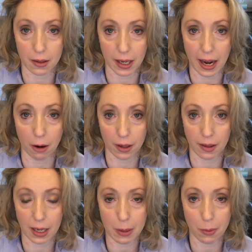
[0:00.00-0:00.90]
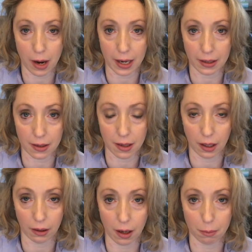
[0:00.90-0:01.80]
Like, how can they be
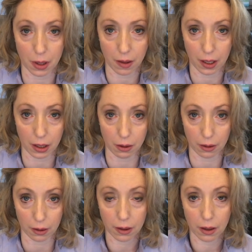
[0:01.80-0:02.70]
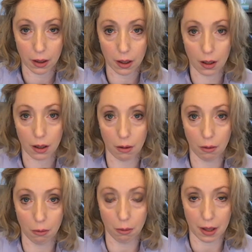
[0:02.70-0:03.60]
practicing empathy or
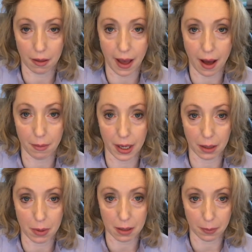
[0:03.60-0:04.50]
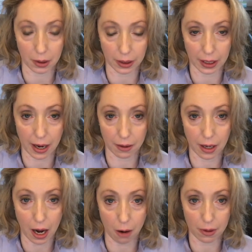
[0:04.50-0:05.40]
with that many people? Like,
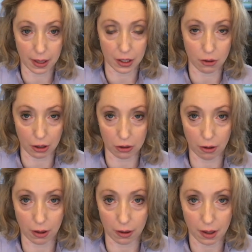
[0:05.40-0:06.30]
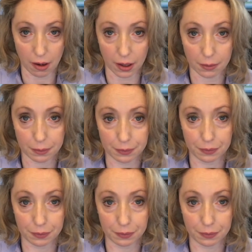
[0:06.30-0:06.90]
how would they structure their time?